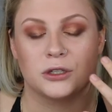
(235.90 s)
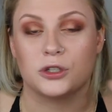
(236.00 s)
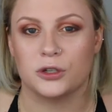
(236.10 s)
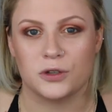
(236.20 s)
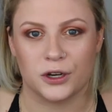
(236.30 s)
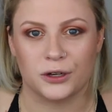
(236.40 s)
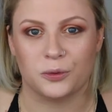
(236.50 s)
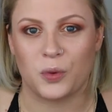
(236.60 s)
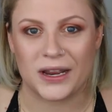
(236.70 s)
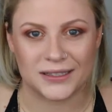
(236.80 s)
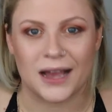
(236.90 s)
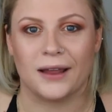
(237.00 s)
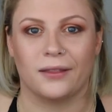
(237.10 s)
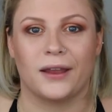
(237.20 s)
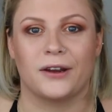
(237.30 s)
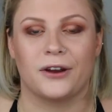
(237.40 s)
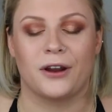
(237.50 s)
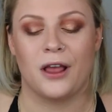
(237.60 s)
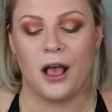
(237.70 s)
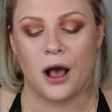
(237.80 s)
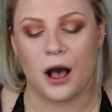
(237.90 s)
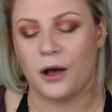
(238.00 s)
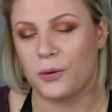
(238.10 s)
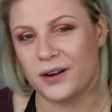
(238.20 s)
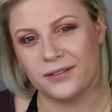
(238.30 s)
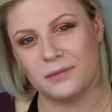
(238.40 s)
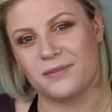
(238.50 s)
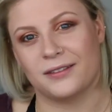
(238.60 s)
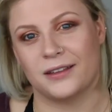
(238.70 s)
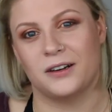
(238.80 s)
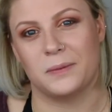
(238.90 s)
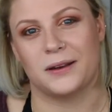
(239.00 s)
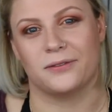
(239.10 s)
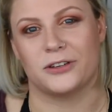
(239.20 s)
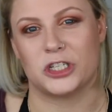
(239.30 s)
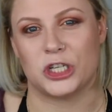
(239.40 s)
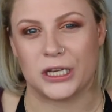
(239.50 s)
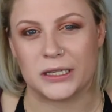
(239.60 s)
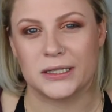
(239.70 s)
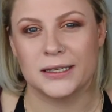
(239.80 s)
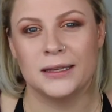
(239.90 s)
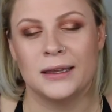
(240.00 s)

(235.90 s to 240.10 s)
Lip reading: do your winged eyeliner. One of them's a little bit of a cheat,